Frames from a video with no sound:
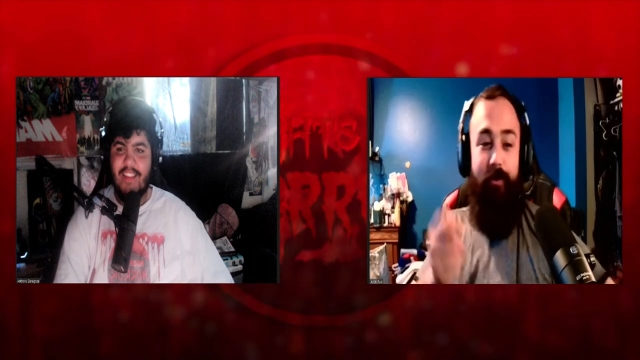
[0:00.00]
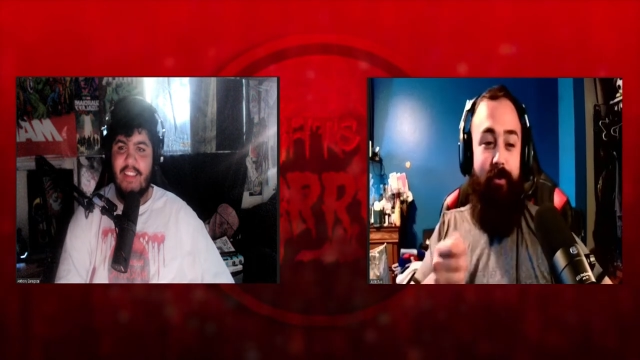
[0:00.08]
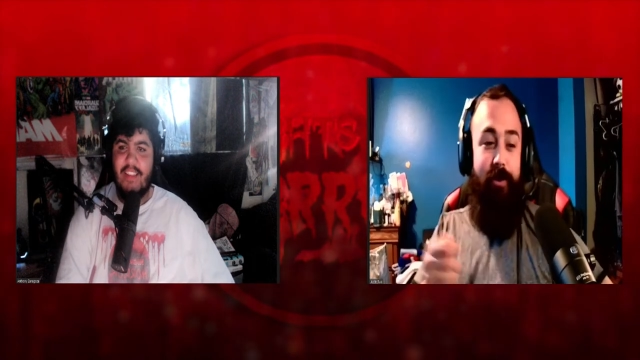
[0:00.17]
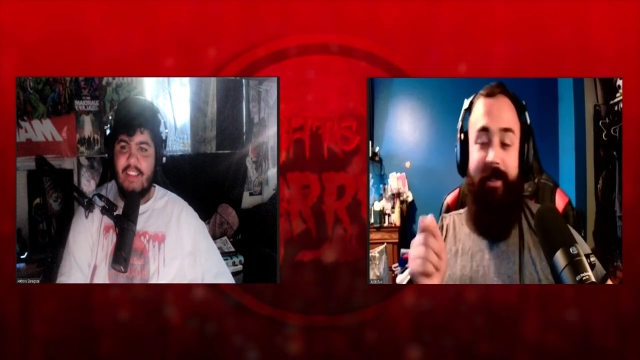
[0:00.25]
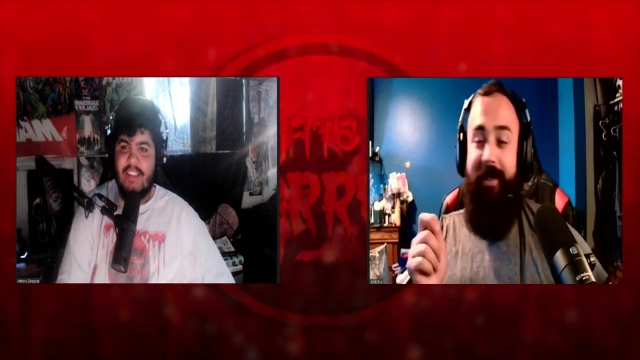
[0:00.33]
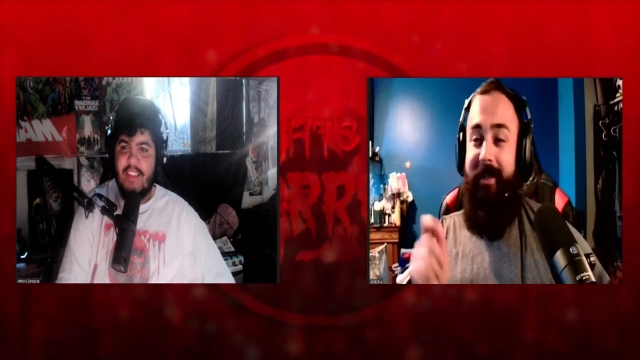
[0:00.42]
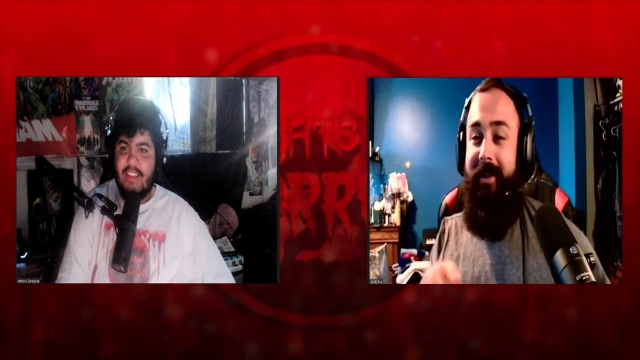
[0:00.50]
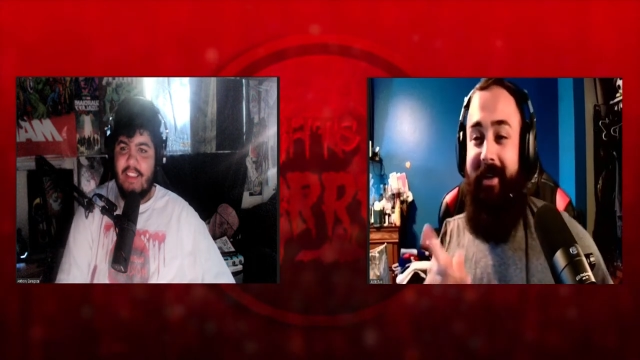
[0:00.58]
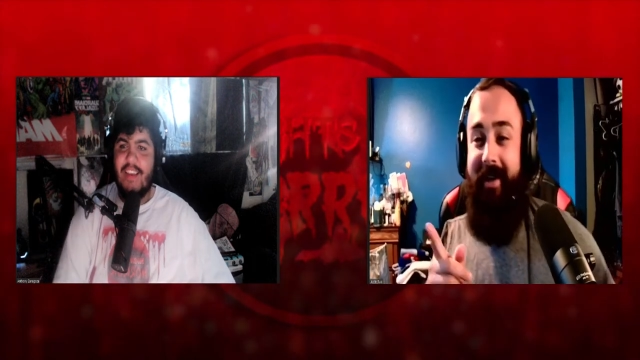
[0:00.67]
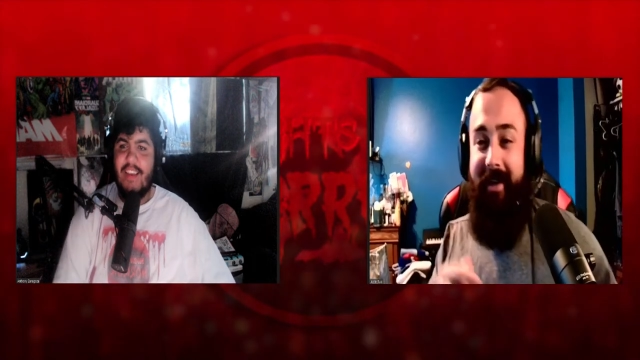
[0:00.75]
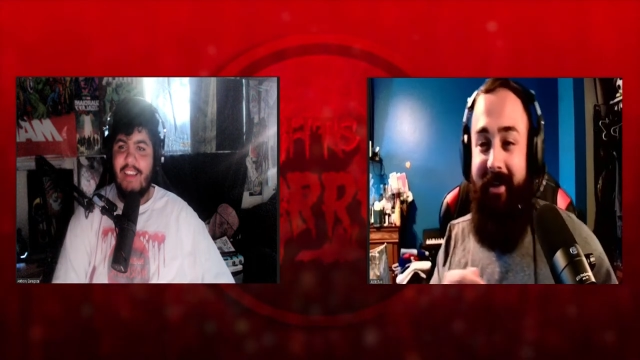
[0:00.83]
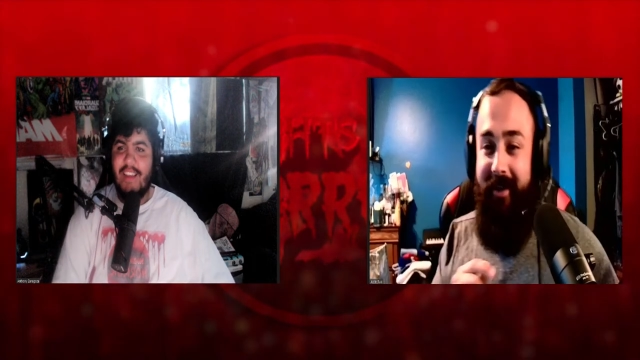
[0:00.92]
Speaker 1: oh shit,
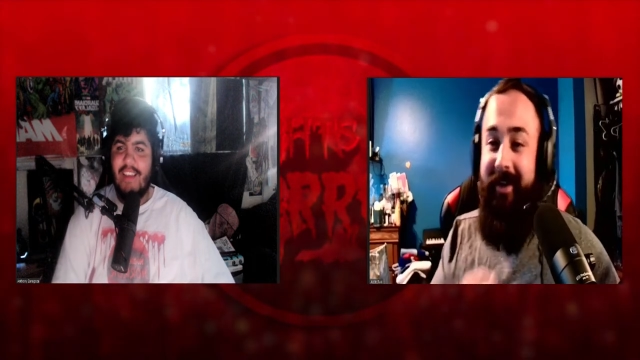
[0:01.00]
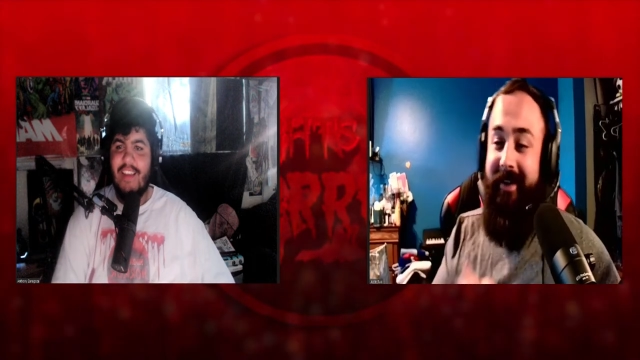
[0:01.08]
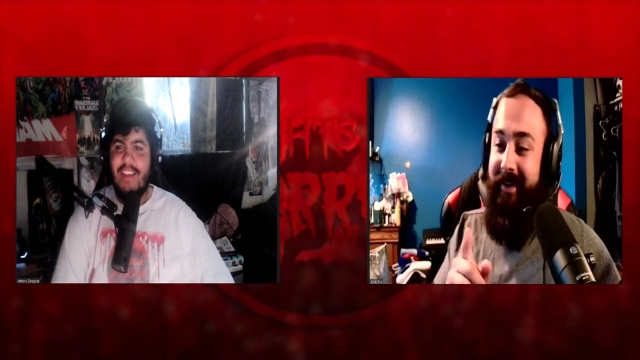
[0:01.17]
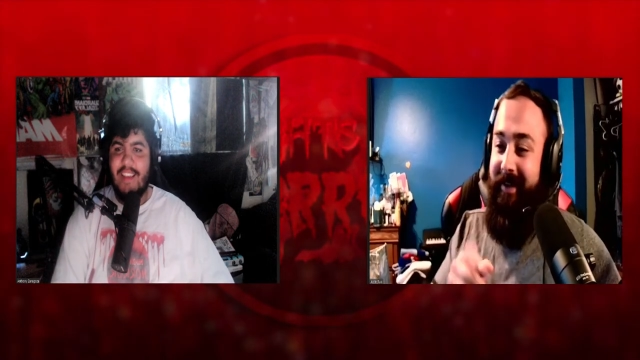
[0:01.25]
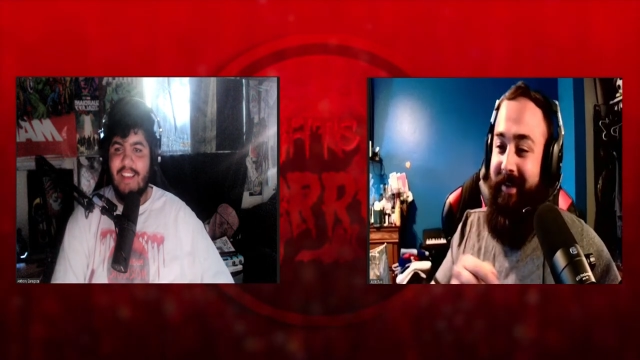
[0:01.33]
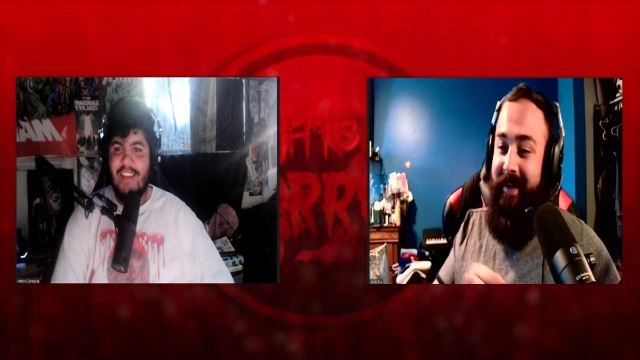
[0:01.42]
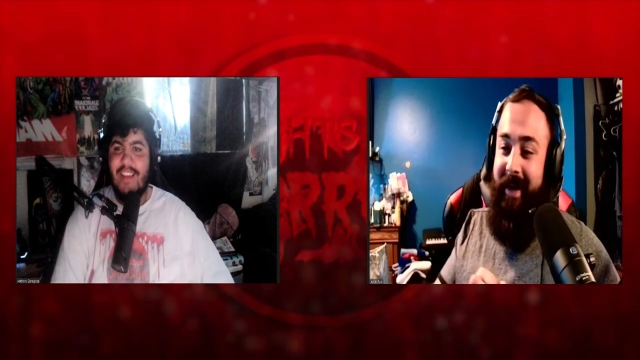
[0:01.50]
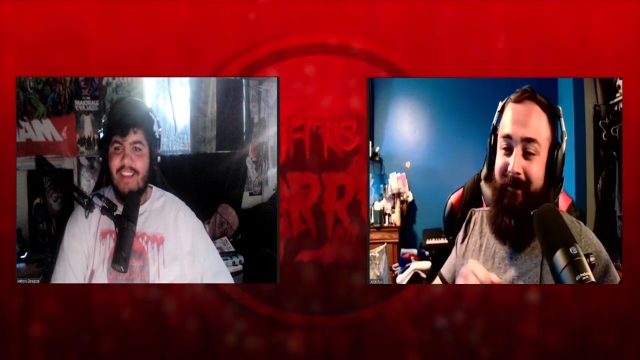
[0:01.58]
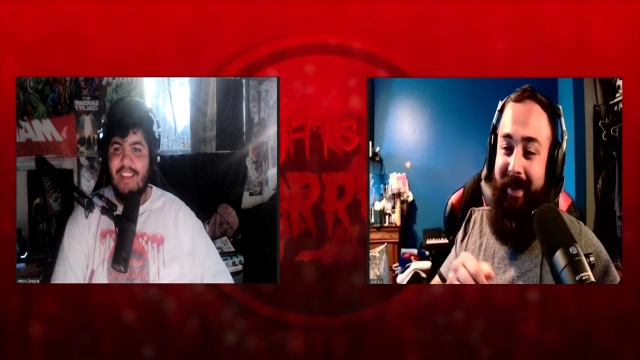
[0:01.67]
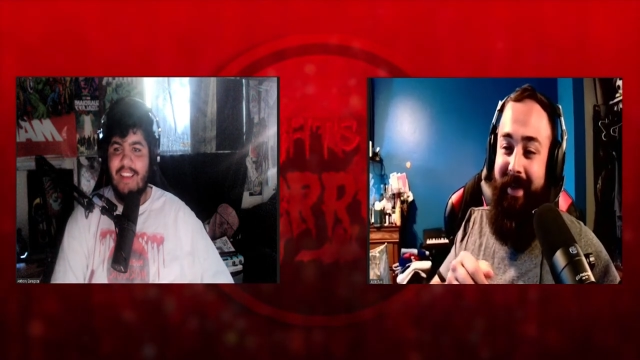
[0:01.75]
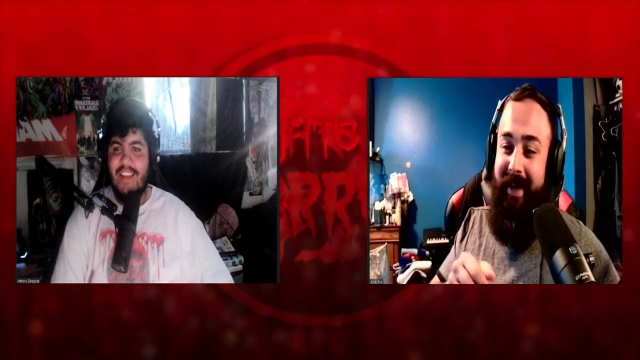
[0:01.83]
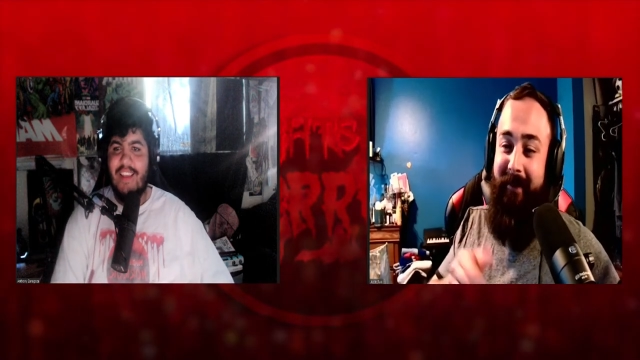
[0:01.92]
good, you
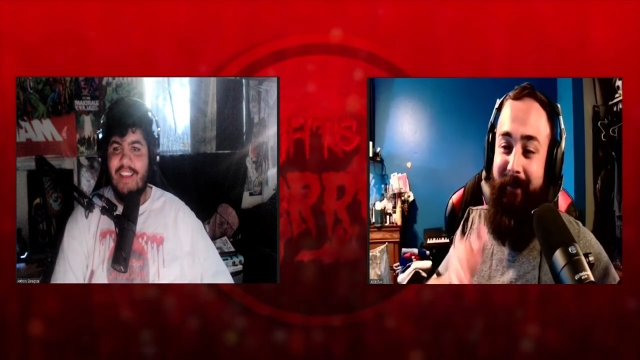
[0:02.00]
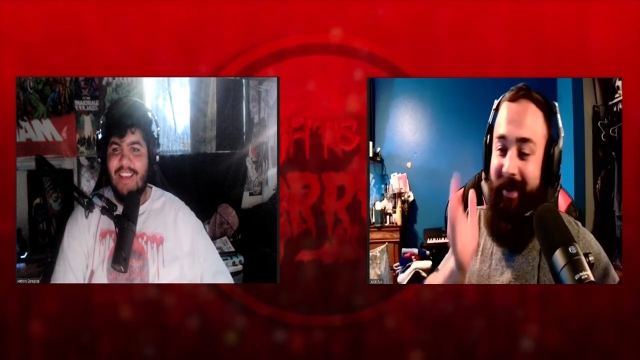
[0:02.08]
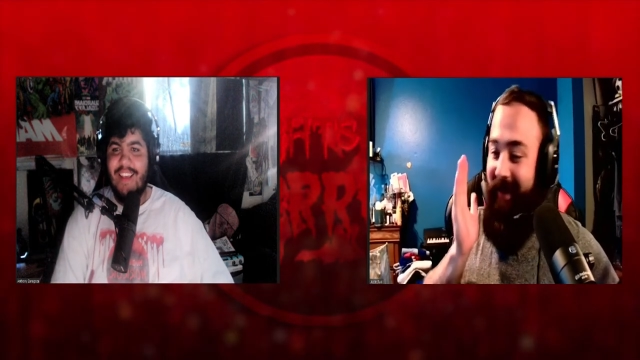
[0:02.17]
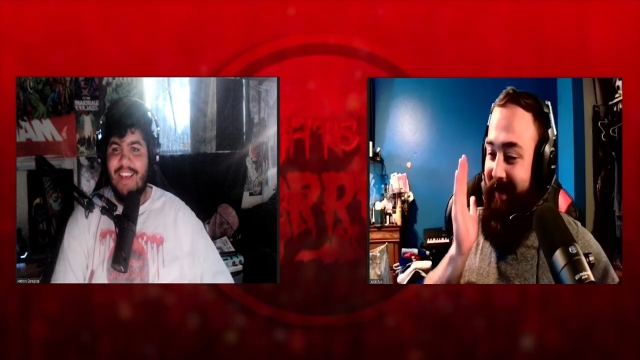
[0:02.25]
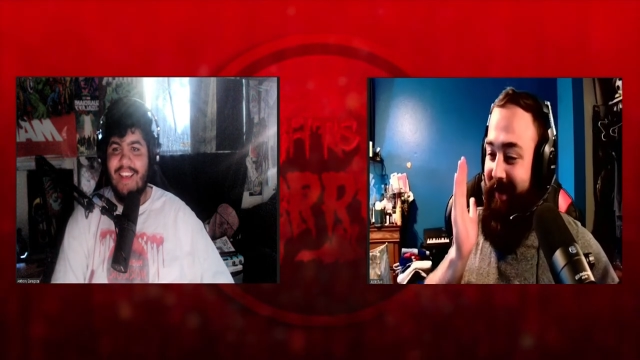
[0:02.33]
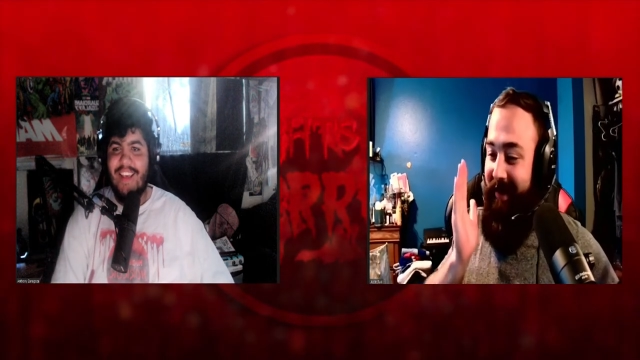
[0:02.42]
got me, you got me.